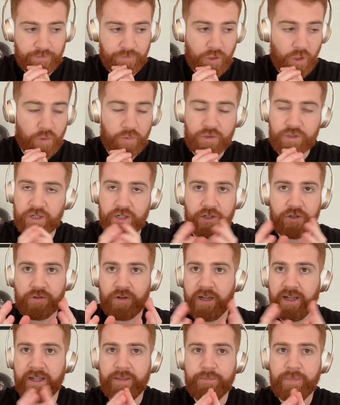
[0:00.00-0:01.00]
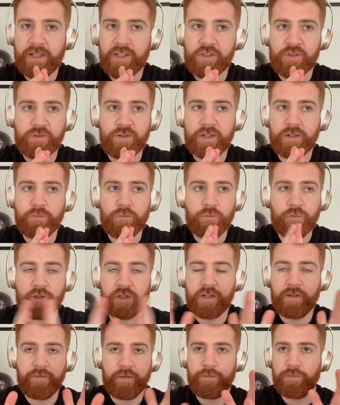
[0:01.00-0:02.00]
coaching, training, mentoring,
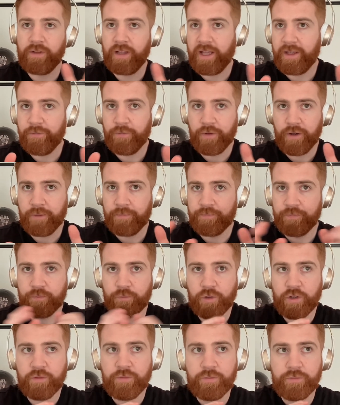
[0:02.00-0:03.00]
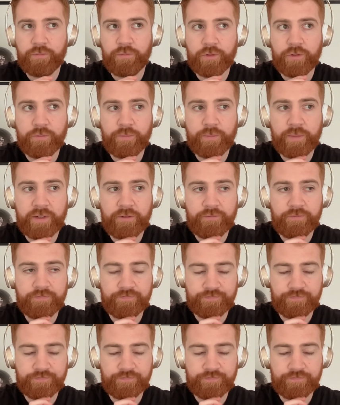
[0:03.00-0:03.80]
whichever flavour would have been